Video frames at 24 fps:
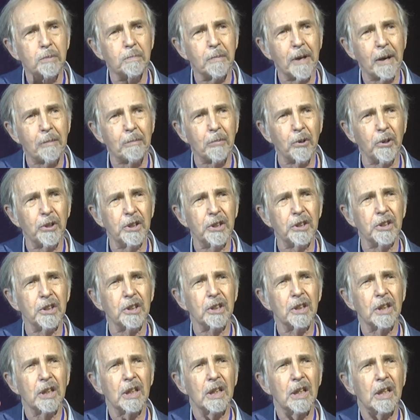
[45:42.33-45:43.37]
memories
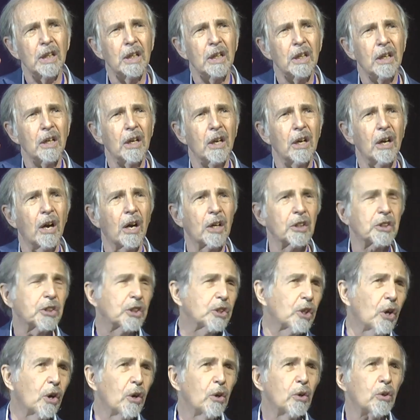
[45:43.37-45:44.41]
are
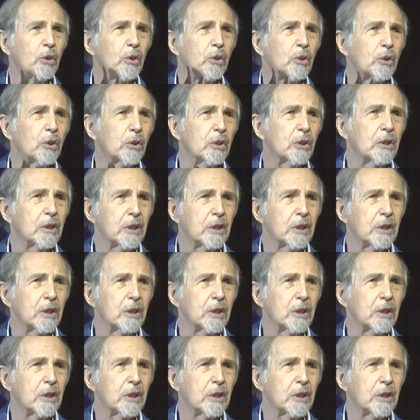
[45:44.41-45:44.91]
so